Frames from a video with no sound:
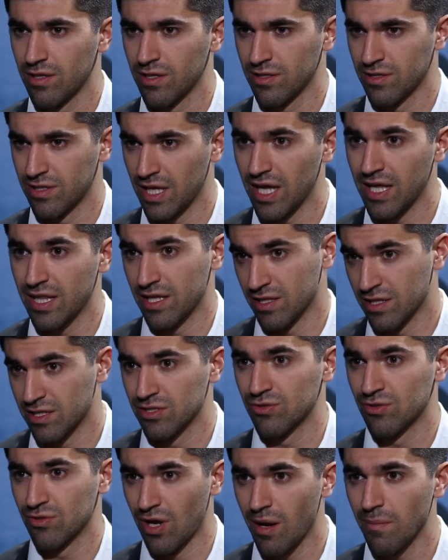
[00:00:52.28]
the day that
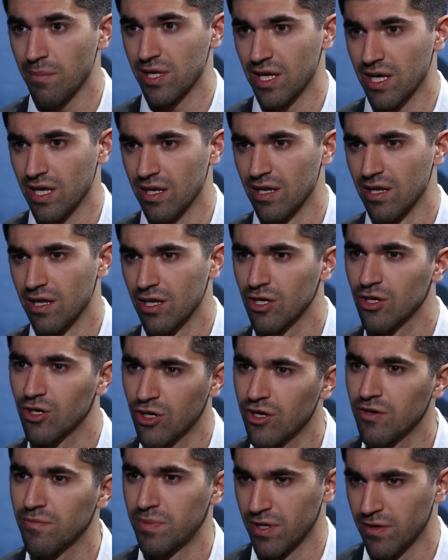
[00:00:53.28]
the tsunami hit
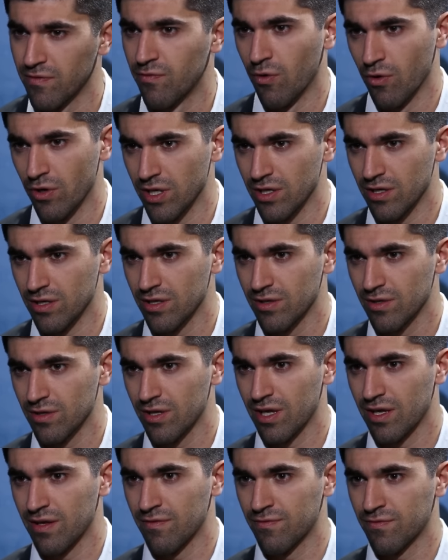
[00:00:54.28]
could have been avoided.
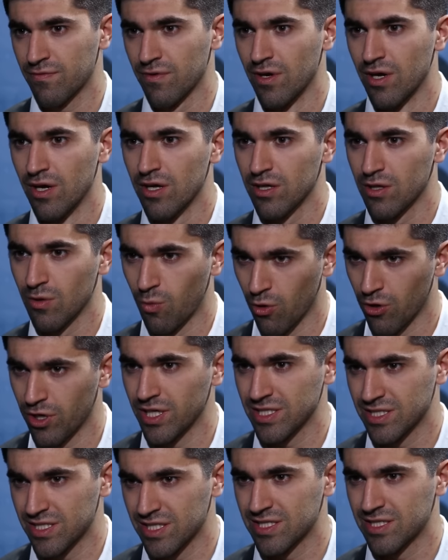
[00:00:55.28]
If the
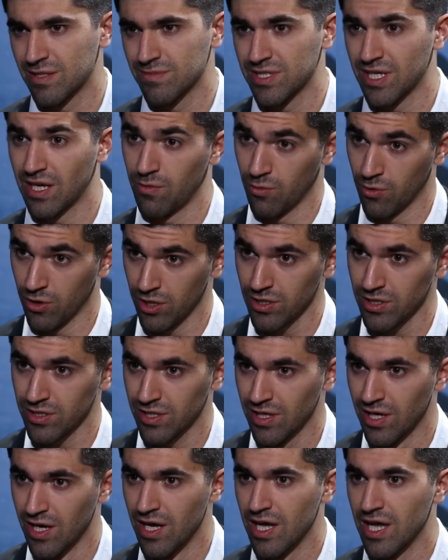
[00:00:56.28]
warning systems had
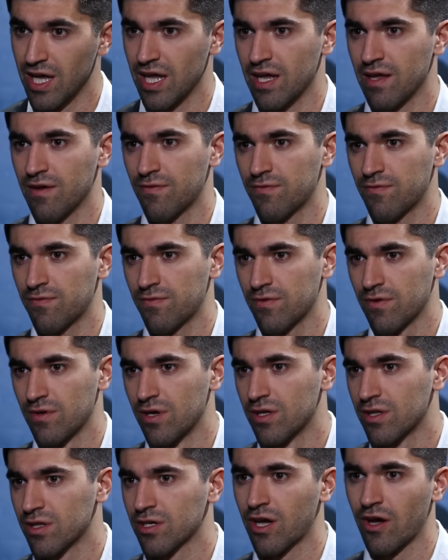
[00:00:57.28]
worked, if
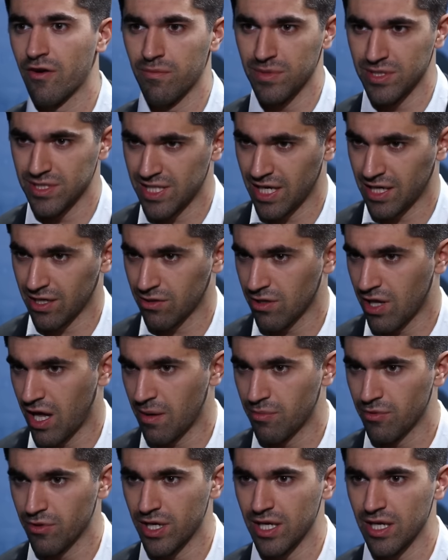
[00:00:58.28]
the governments had
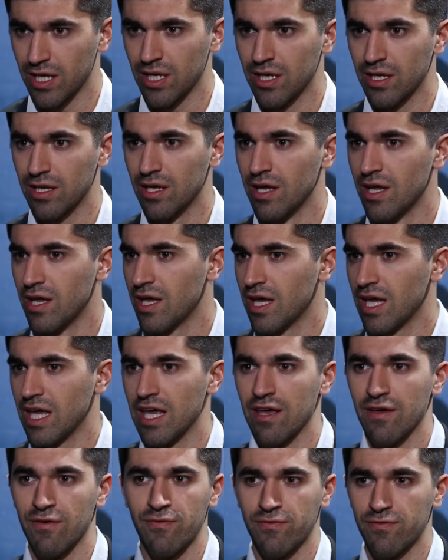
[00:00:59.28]
collaborated,
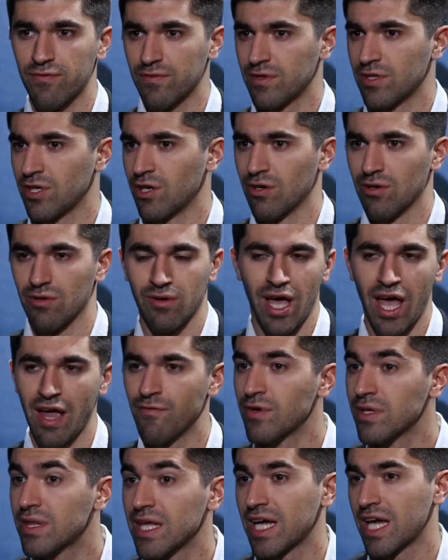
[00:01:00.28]
if, you know,
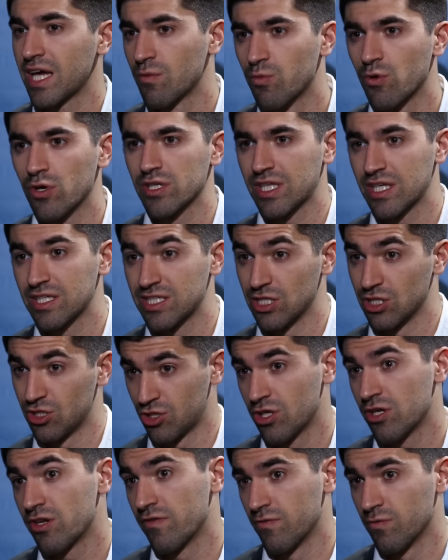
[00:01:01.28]
everything had worked as it
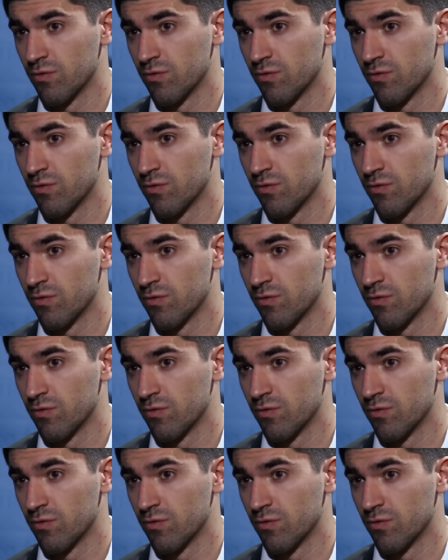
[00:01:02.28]
should